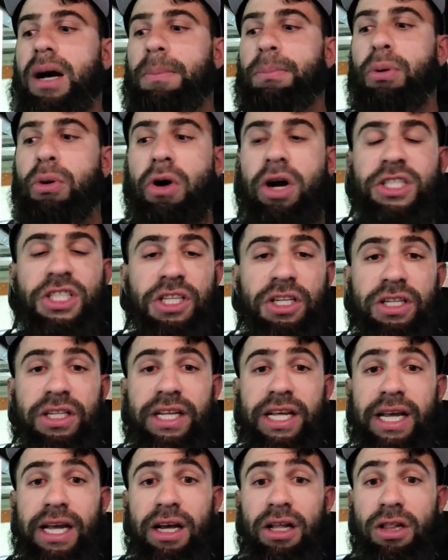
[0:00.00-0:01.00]
Poison
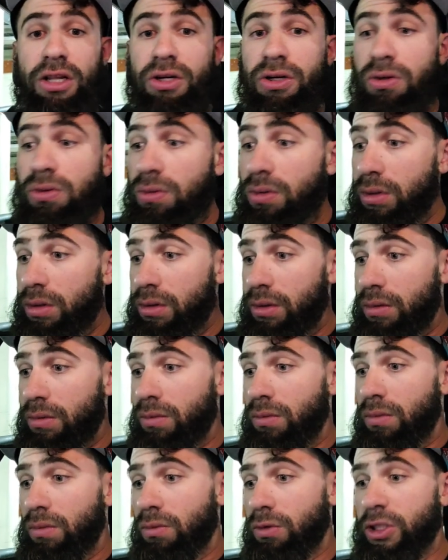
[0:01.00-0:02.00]
Tinglu,
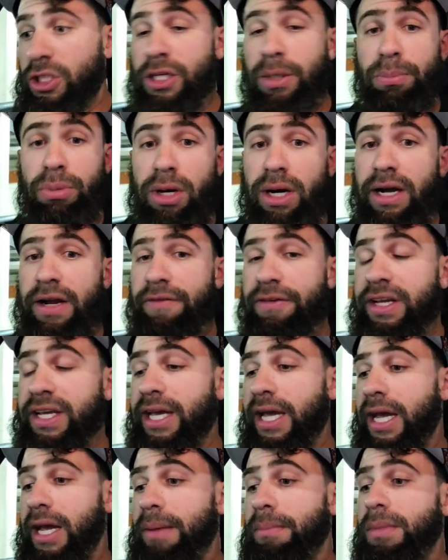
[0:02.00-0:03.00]
which he brought every
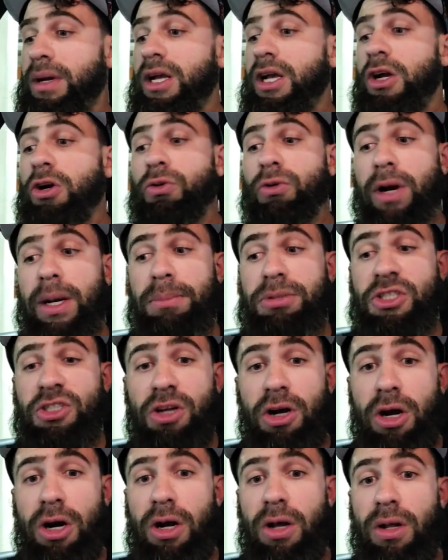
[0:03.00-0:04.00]
game,
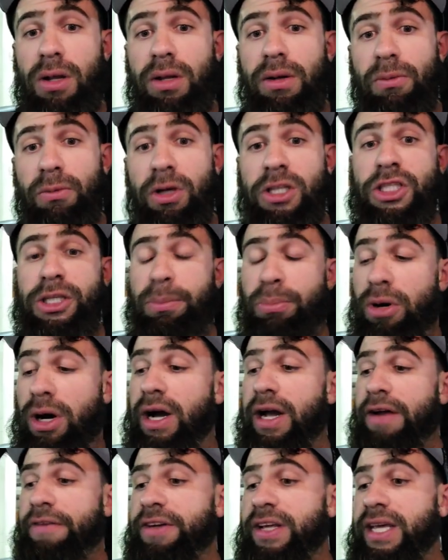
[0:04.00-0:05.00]
Grimmsnarl, which he
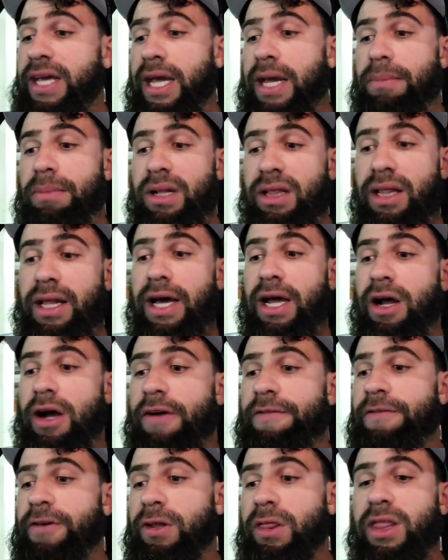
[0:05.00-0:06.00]
brought every game and led
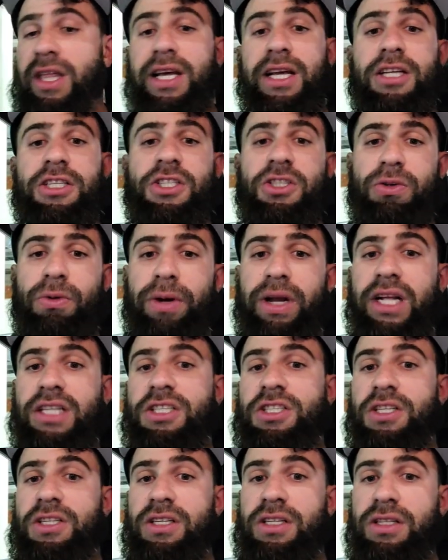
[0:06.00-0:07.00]
off with it,
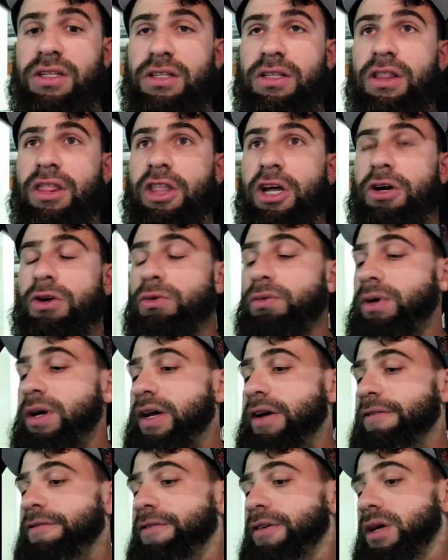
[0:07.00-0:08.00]
Screens and
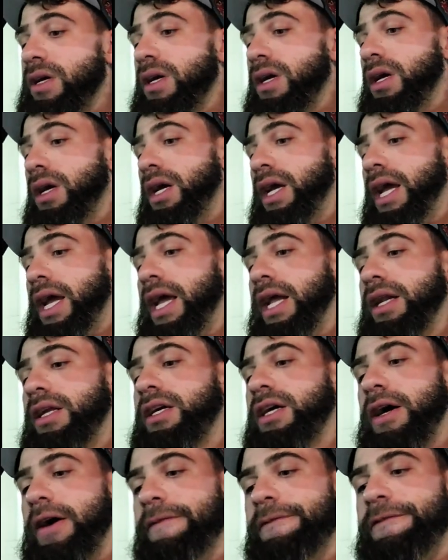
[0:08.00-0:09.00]
Thunderwave, and
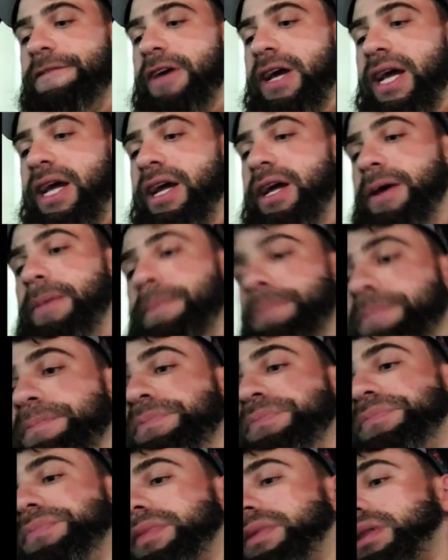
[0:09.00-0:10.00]
Comfey.
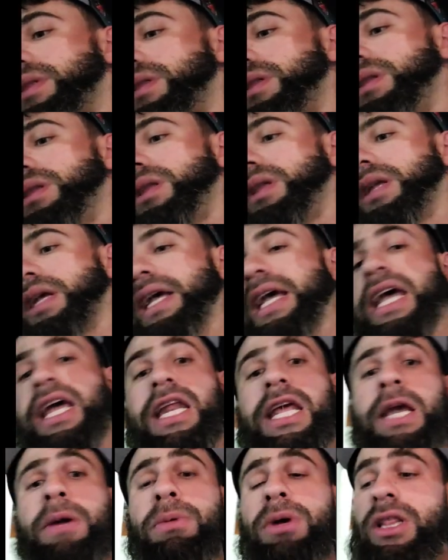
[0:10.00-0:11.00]

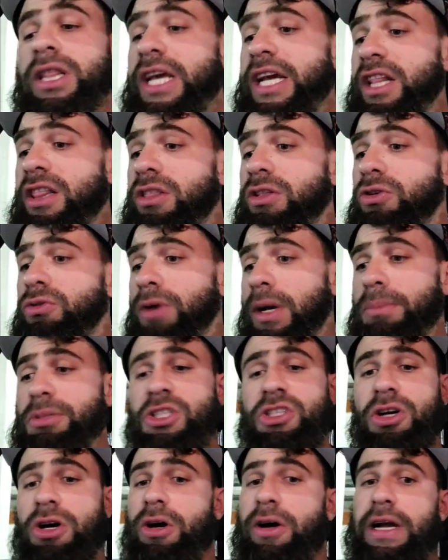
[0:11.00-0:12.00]
And he would lead
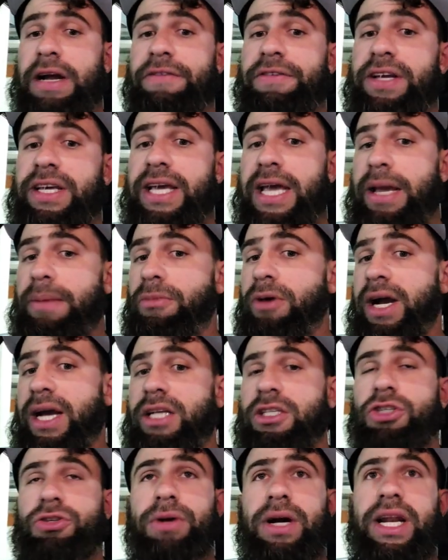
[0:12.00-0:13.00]
Grimmsnarl every game,
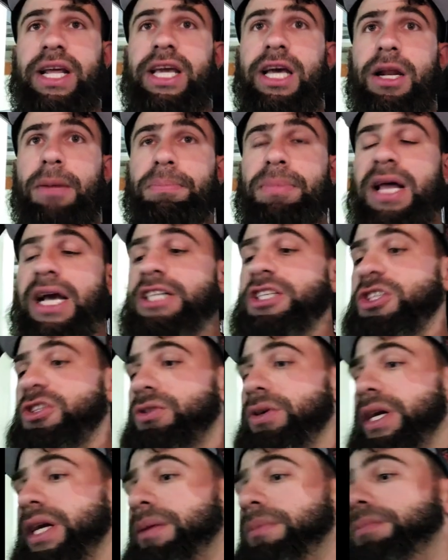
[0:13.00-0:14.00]
right? Try to get a Blight
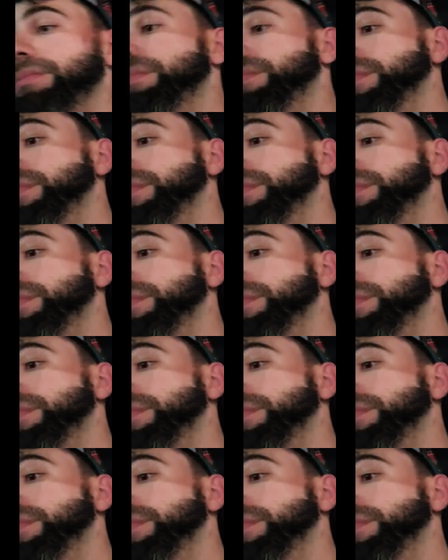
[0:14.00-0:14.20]
Screen.